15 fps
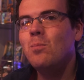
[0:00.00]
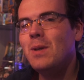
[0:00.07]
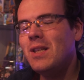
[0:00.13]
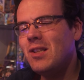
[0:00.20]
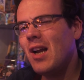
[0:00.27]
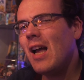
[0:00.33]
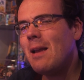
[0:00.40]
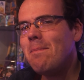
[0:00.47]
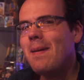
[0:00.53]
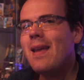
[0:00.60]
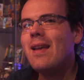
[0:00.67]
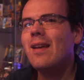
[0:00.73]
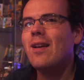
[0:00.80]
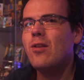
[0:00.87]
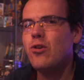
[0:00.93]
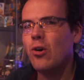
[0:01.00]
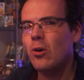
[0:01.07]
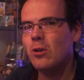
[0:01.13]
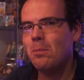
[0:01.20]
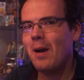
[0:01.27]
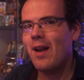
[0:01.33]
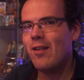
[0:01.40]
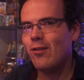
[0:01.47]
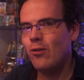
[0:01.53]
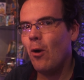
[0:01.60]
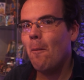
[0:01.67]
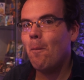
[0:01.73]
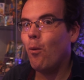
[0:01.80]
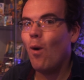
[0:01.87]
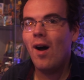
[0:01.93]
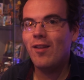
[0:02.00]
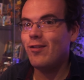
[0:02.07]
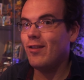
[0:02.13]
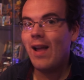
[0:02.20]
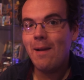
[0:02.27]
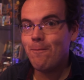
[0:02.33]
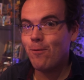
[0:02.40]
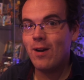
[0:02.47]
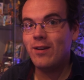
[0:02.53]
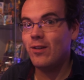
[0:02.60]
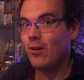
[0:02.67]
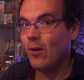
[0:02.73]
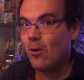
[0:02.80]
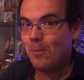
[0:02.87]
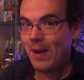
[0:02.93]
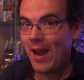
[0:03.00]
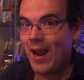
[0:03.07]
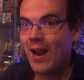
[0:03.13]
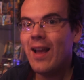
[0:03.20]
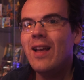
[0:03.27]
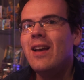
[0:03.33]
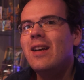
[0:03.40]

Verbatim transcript: With Dai being cajoled by his not-poor slime friend Gome,